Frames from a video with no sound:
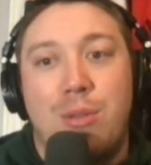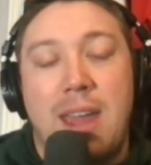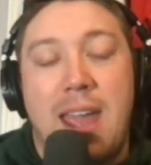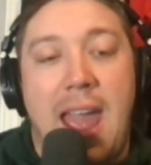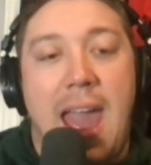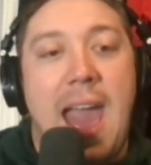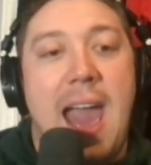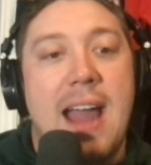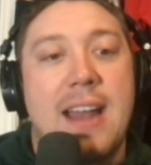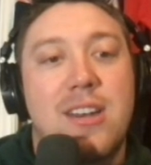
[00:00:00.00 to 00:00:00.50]
They
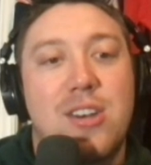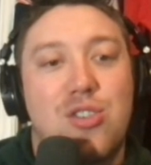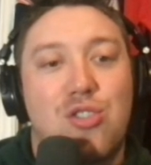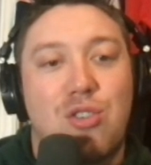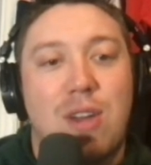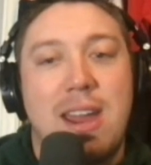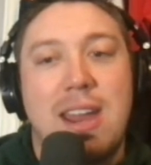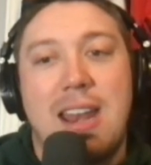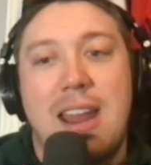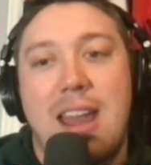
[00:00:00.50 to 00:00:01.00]
had to
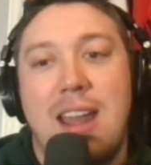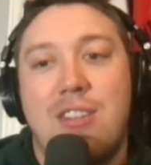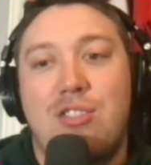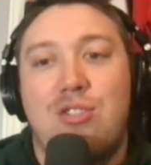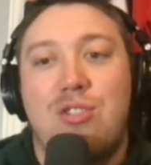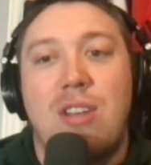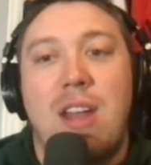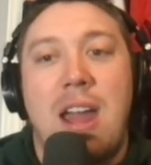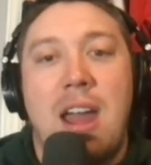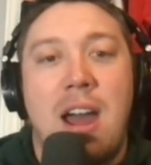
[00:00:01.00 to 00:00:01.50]
trade
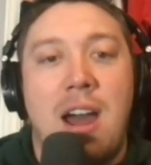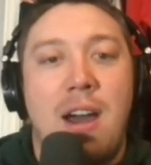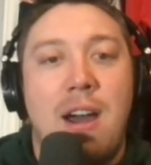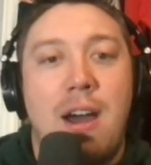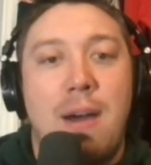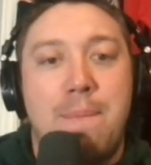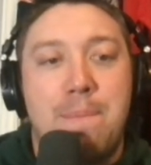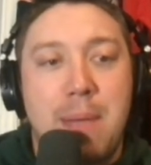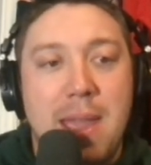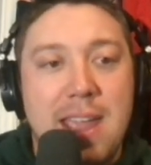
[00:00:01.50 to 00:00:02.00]

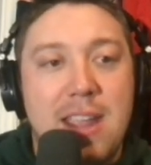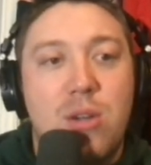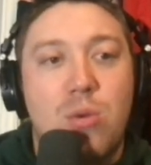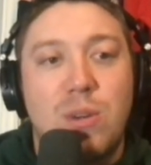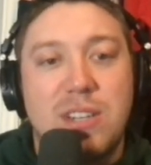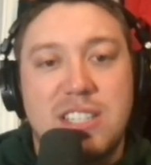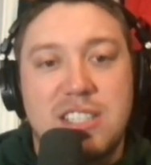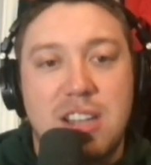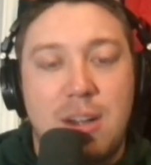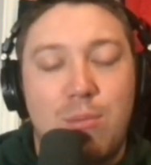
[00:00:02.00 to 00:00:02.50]
a pick
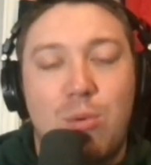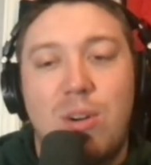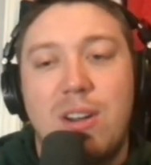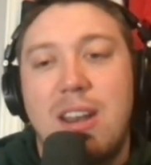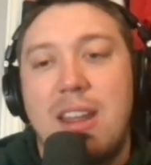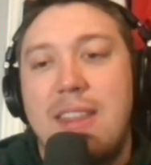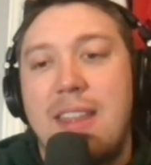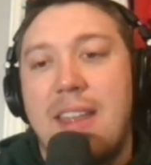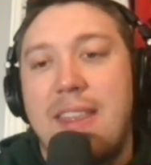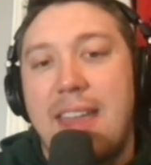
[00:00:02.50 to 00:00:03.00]
with someone,
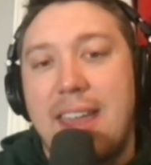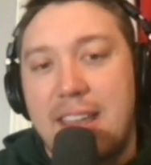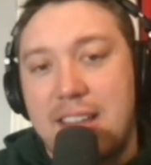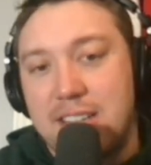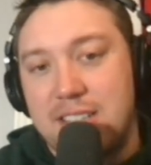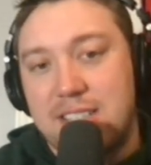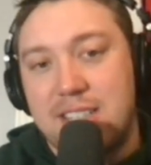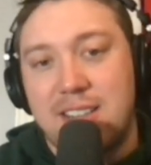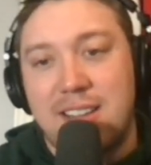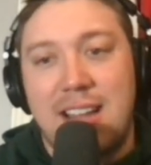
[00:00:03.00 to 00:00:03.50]
and then they
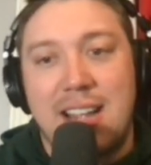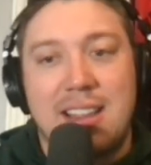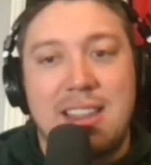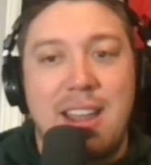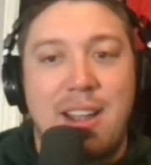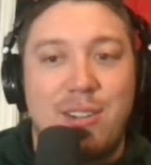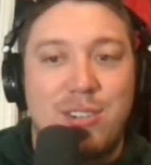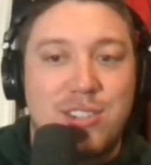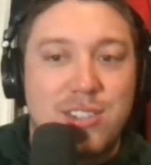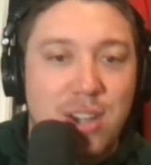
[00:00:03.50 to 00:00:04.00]
could select
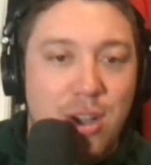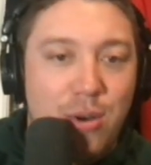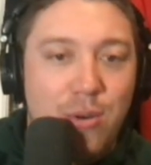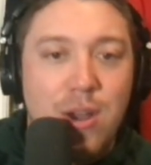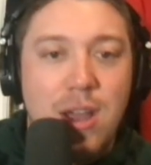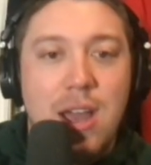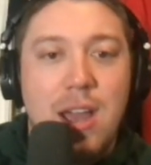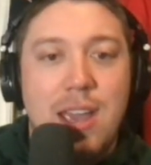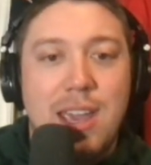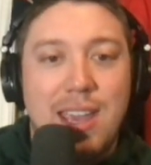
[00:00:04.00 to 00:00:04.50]
there. So
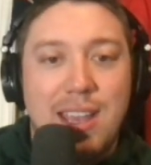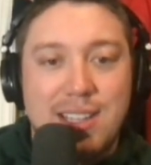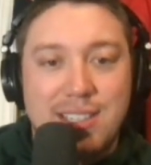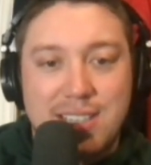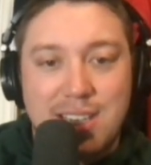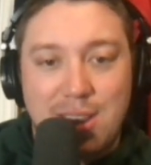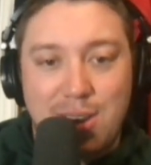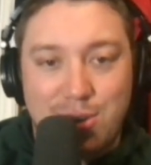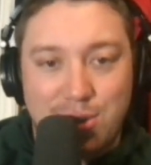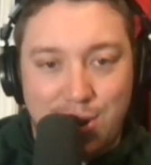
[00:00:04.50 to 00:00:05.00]
you can
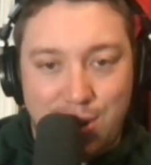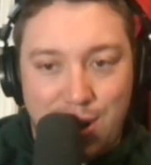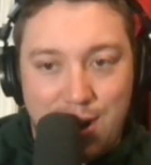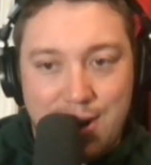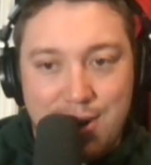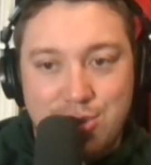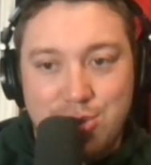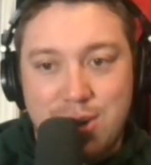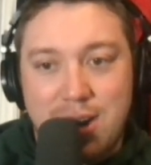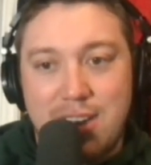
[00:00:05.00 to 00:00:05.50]
see there's a
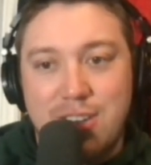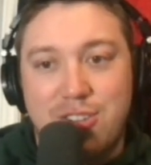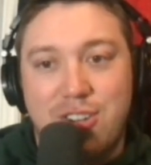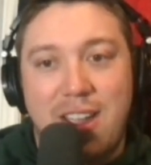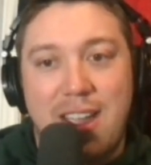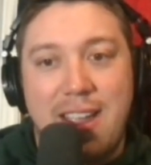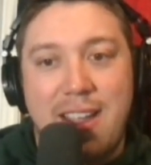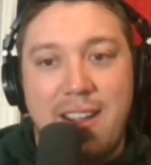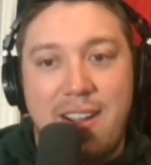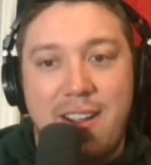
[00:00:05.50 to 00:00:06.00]
lot of trades
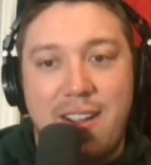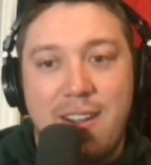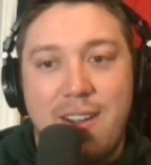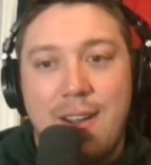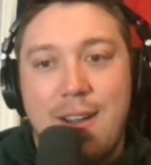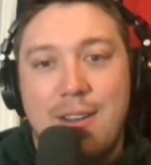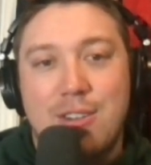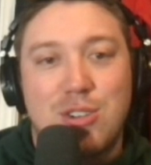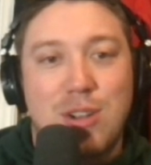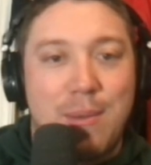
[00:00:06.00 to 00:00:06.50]
right here.
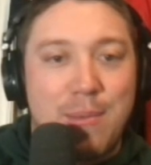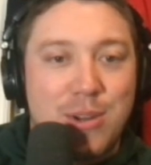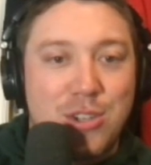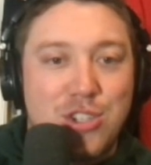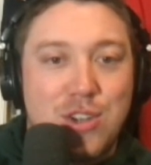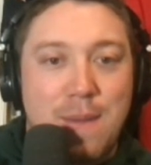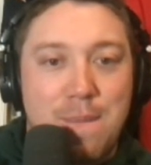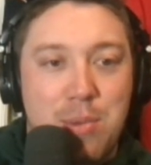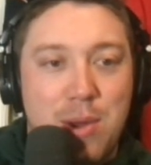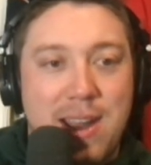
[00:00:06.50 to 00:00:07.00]
So I'm going to
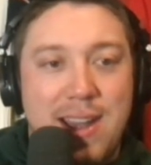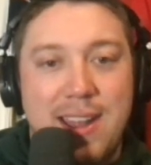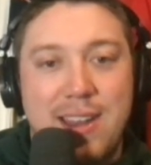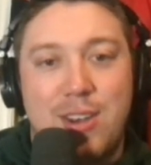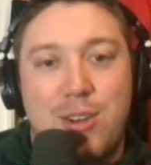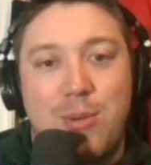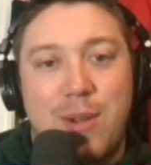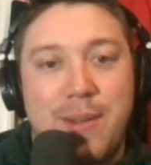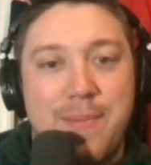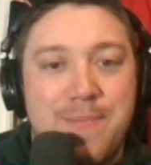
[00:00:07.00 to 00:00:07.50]
jump right
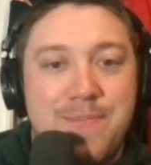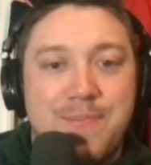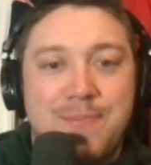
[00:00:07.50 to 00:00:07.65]
into it.